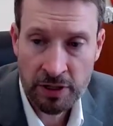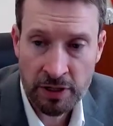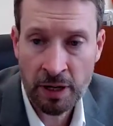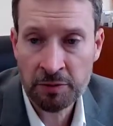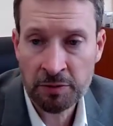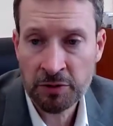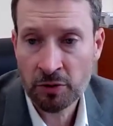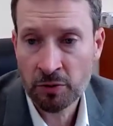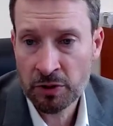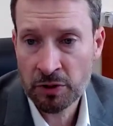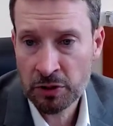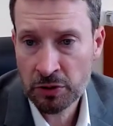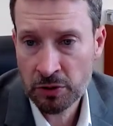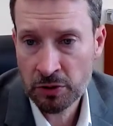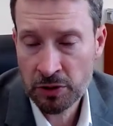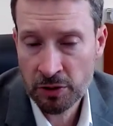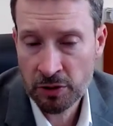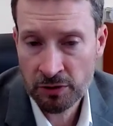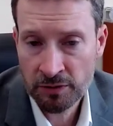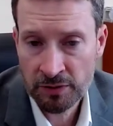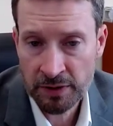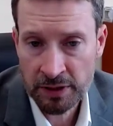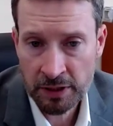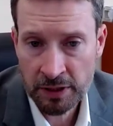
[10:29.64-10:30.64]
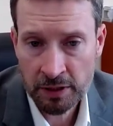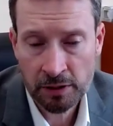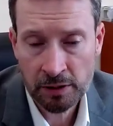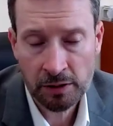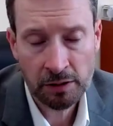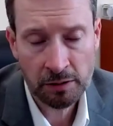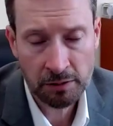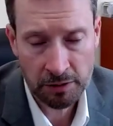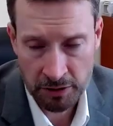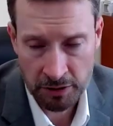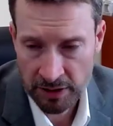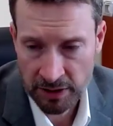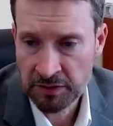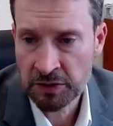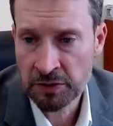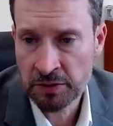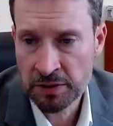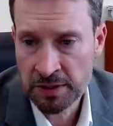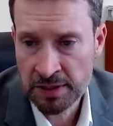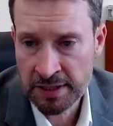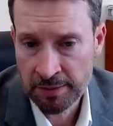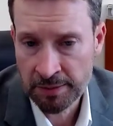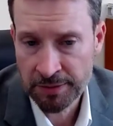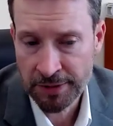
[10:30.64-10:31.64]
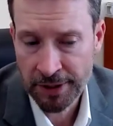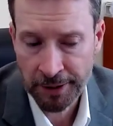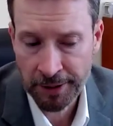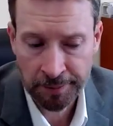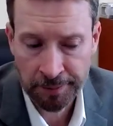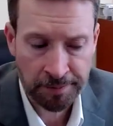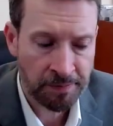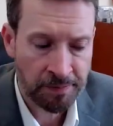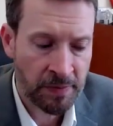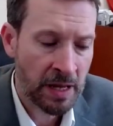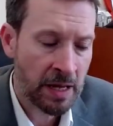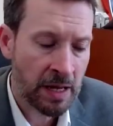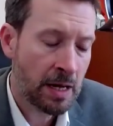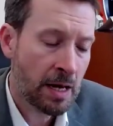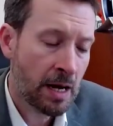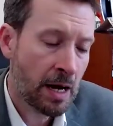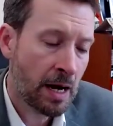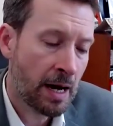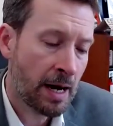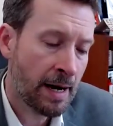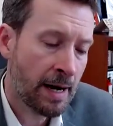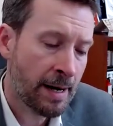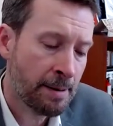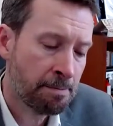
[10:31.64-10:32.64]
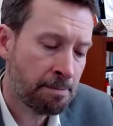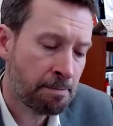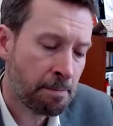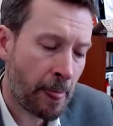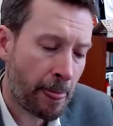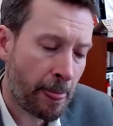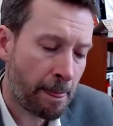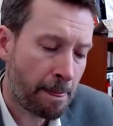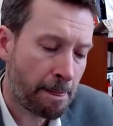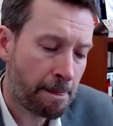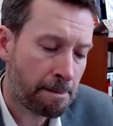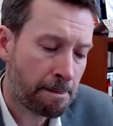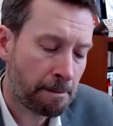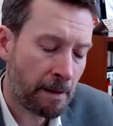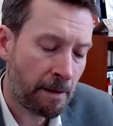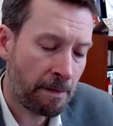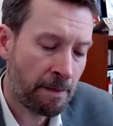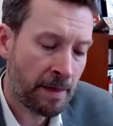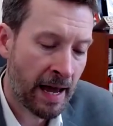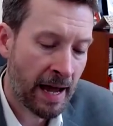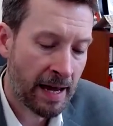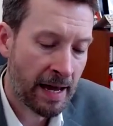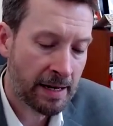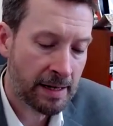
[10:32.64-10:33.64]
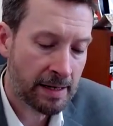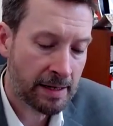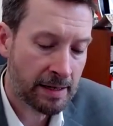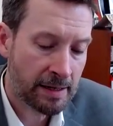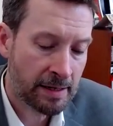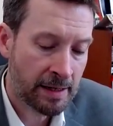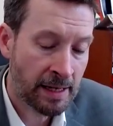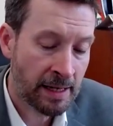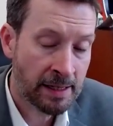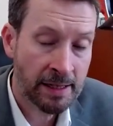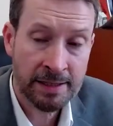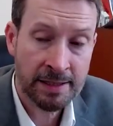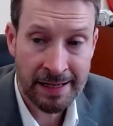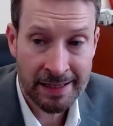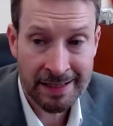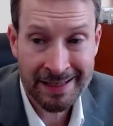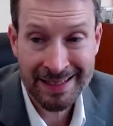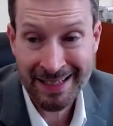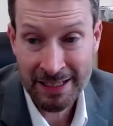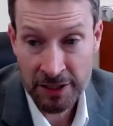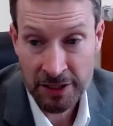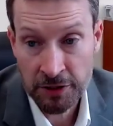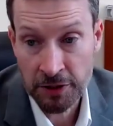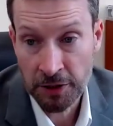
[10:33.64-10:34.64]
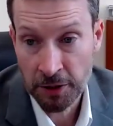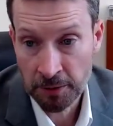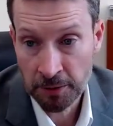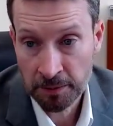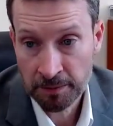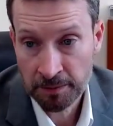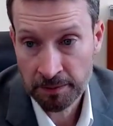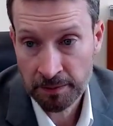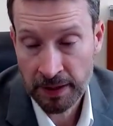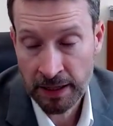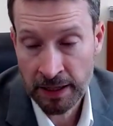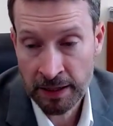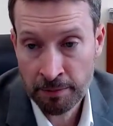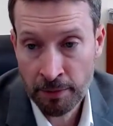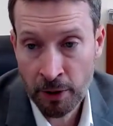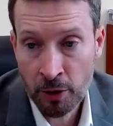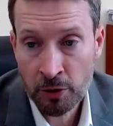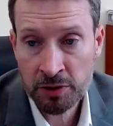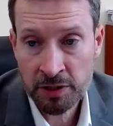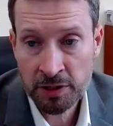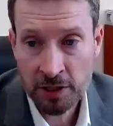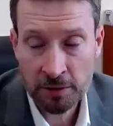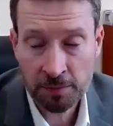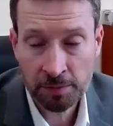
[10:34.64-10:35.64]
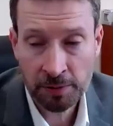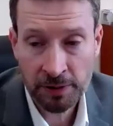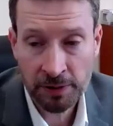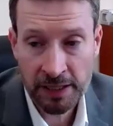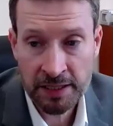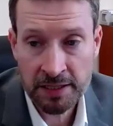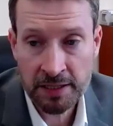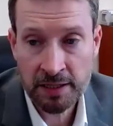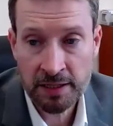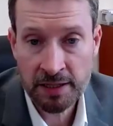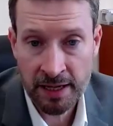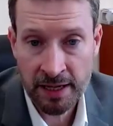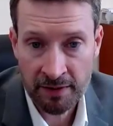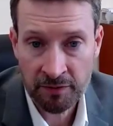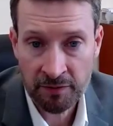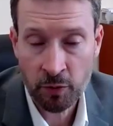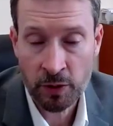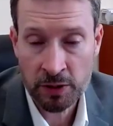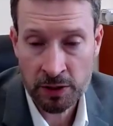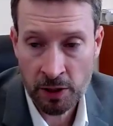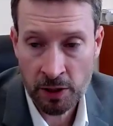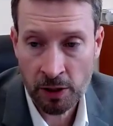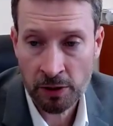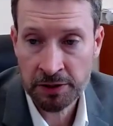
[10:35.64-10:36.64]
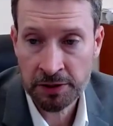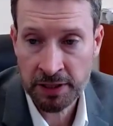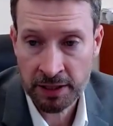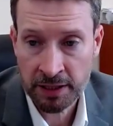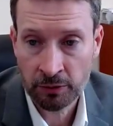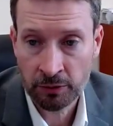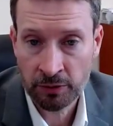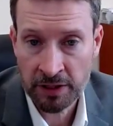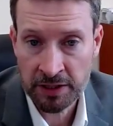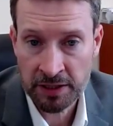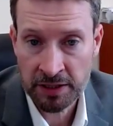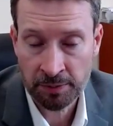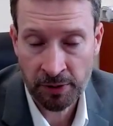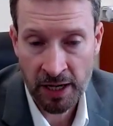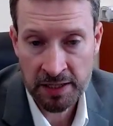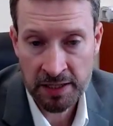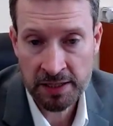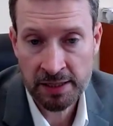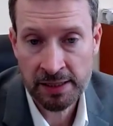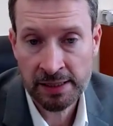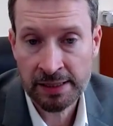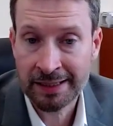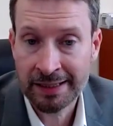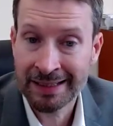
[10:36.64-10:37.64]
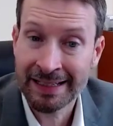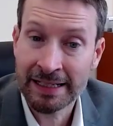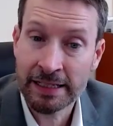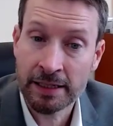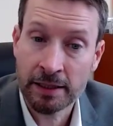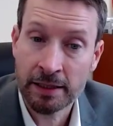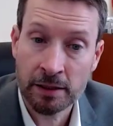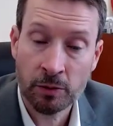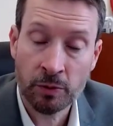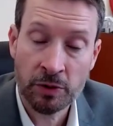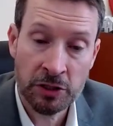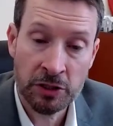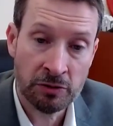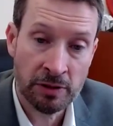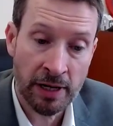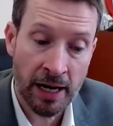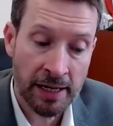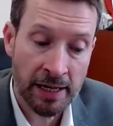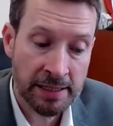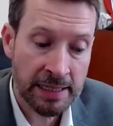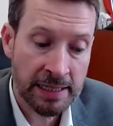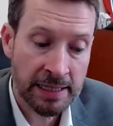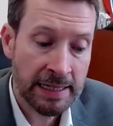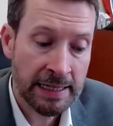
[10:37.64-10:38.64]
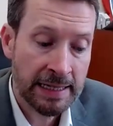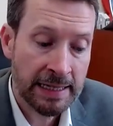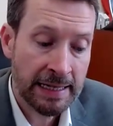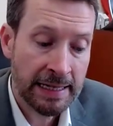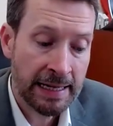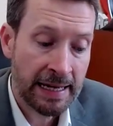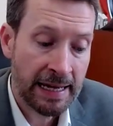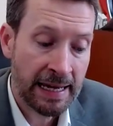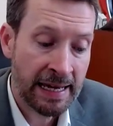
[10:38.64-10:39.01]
when you come to renew your vehicle, you'd have to do the same thing. That doesn't exist though. In most other places, they have what's called ticket reciprocity, and here we do not.